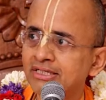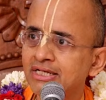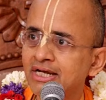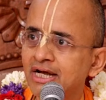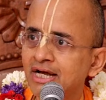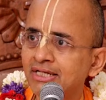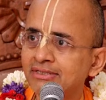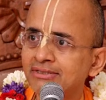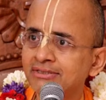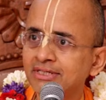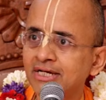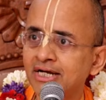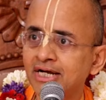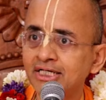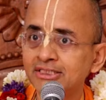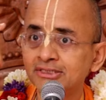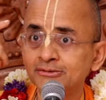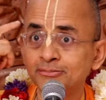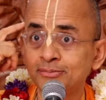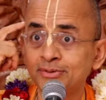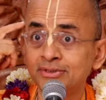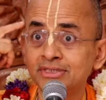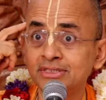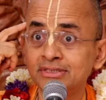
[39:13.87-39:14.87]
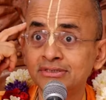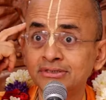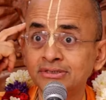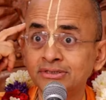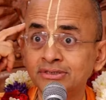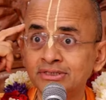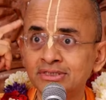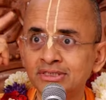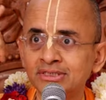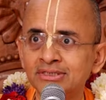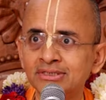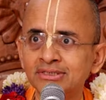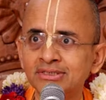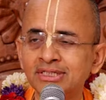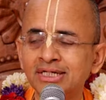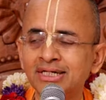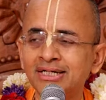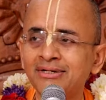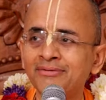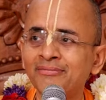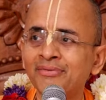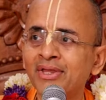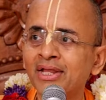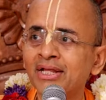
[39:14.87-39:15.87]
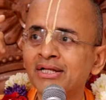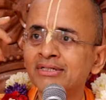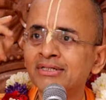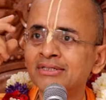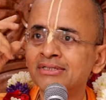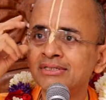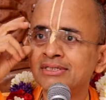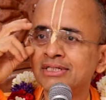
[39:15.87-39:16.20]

yatra chinta.